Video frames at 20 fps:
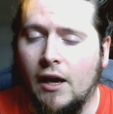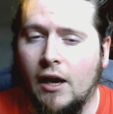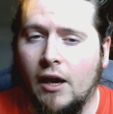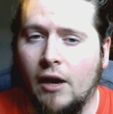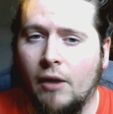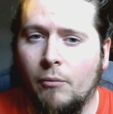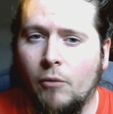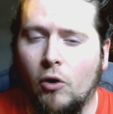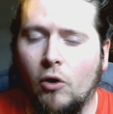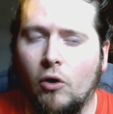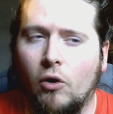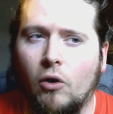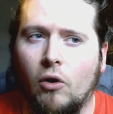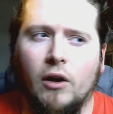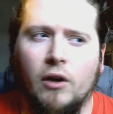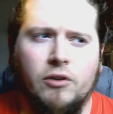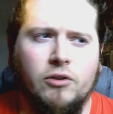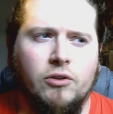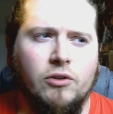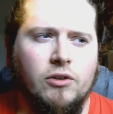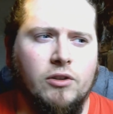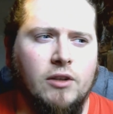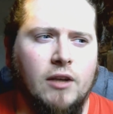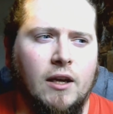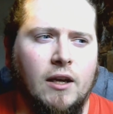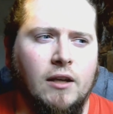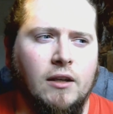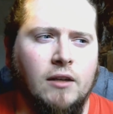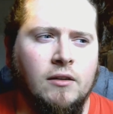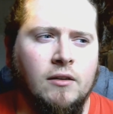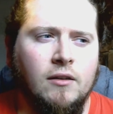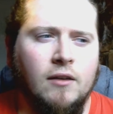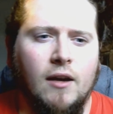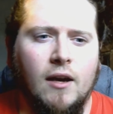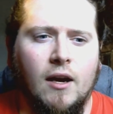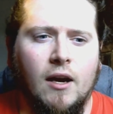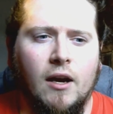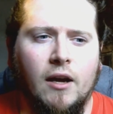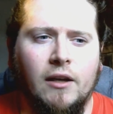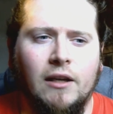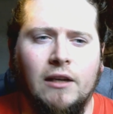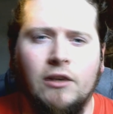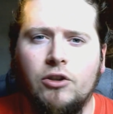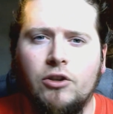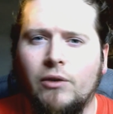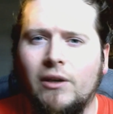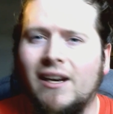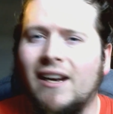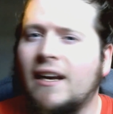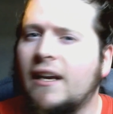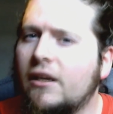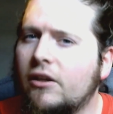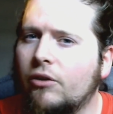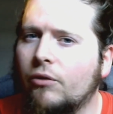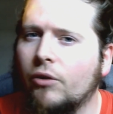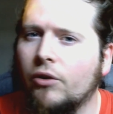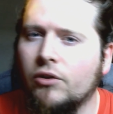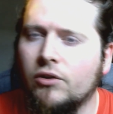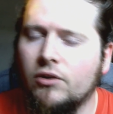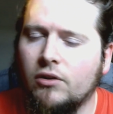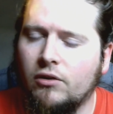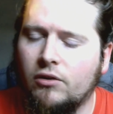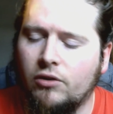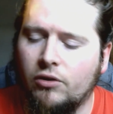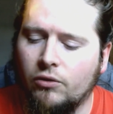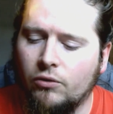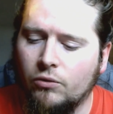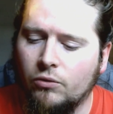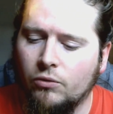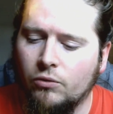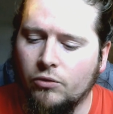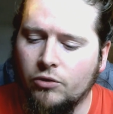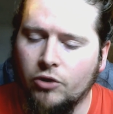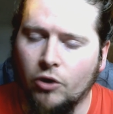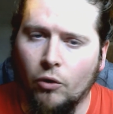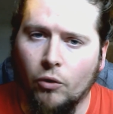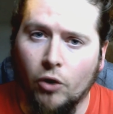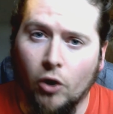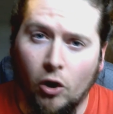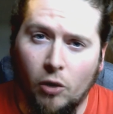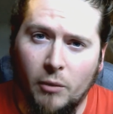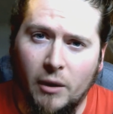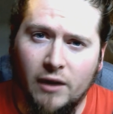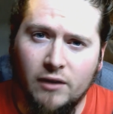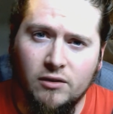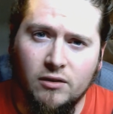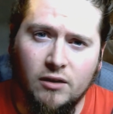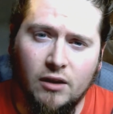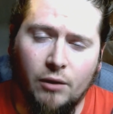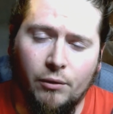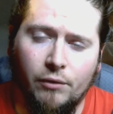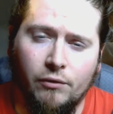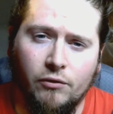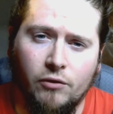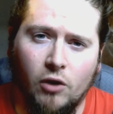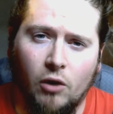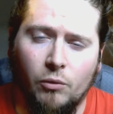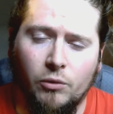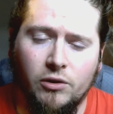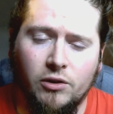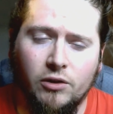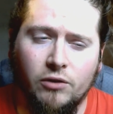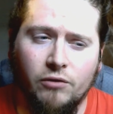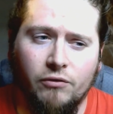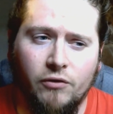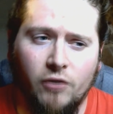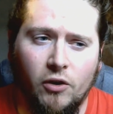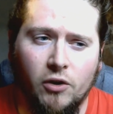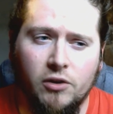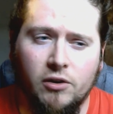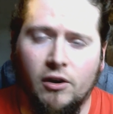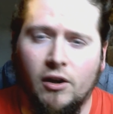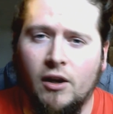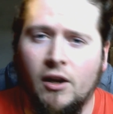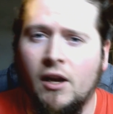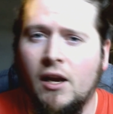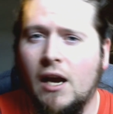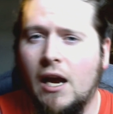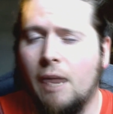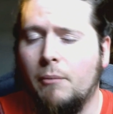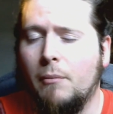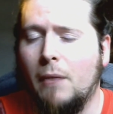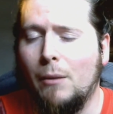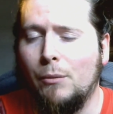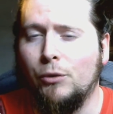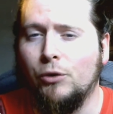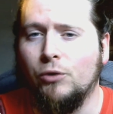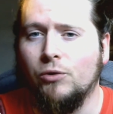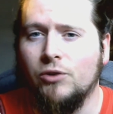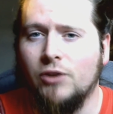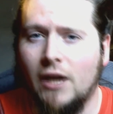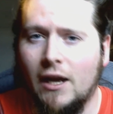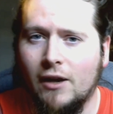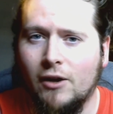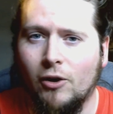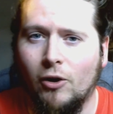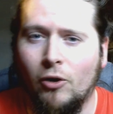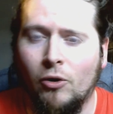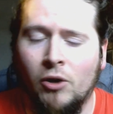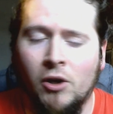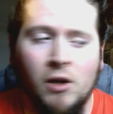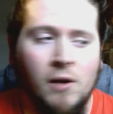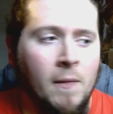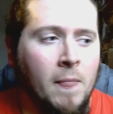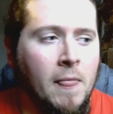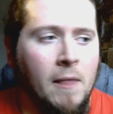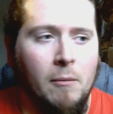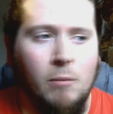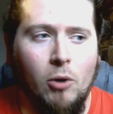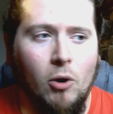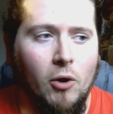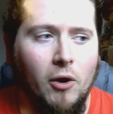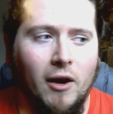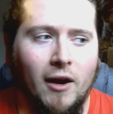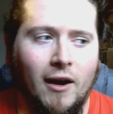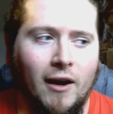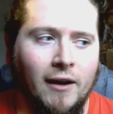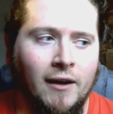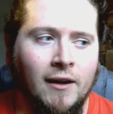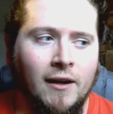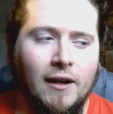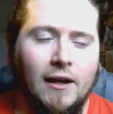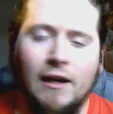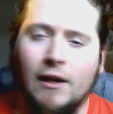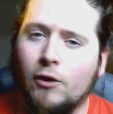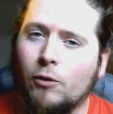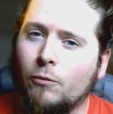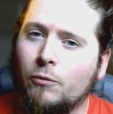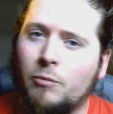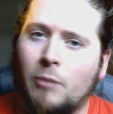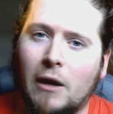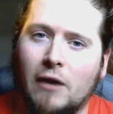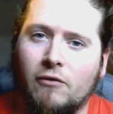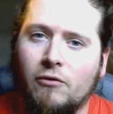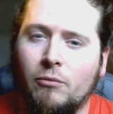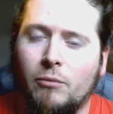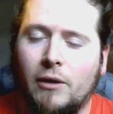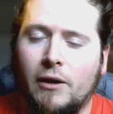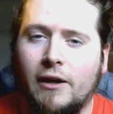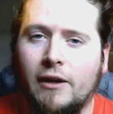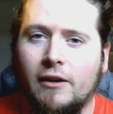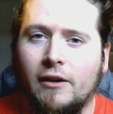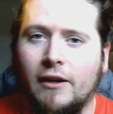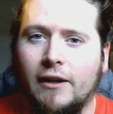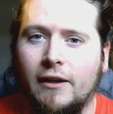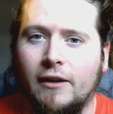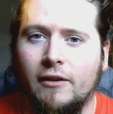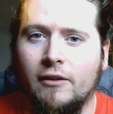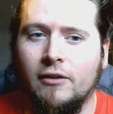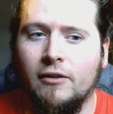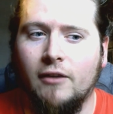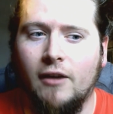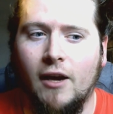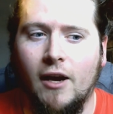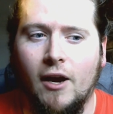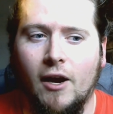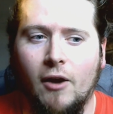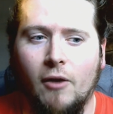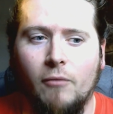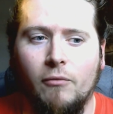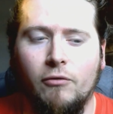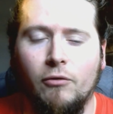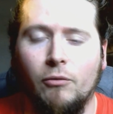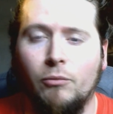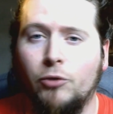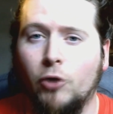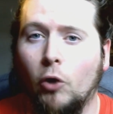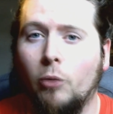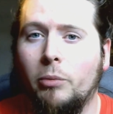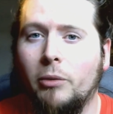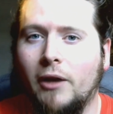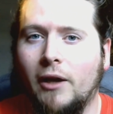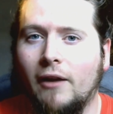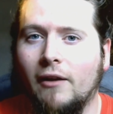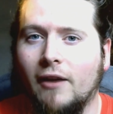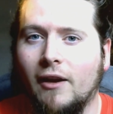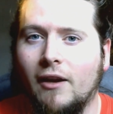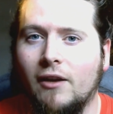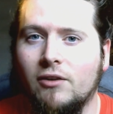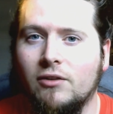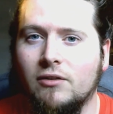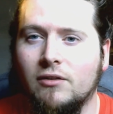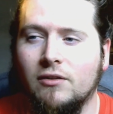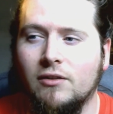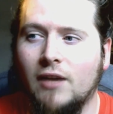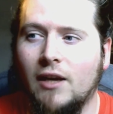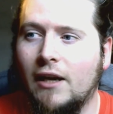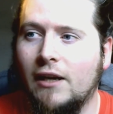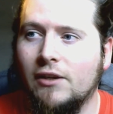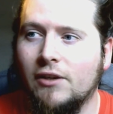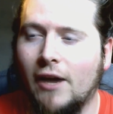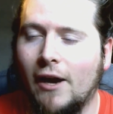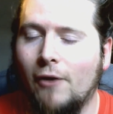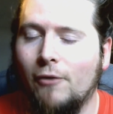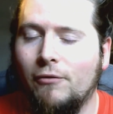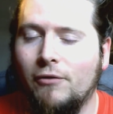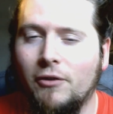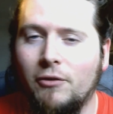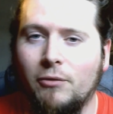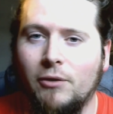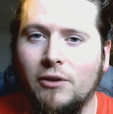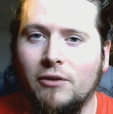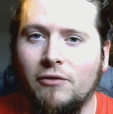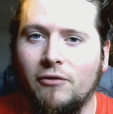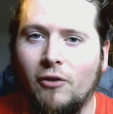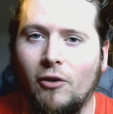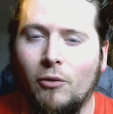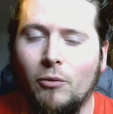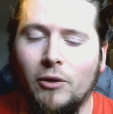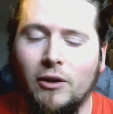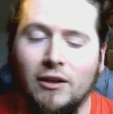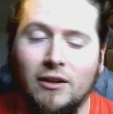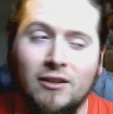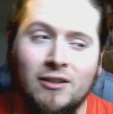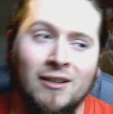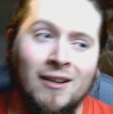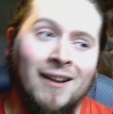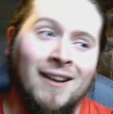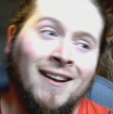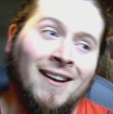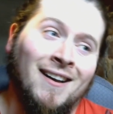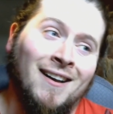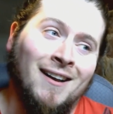or I should say, an injury hindrance to Joe Gomez that we've got, which is unfortunate, and Mamadou Sakho, poor guy, he comes back from being cleared from doping allegations and he's out for 3 to 4 weeks.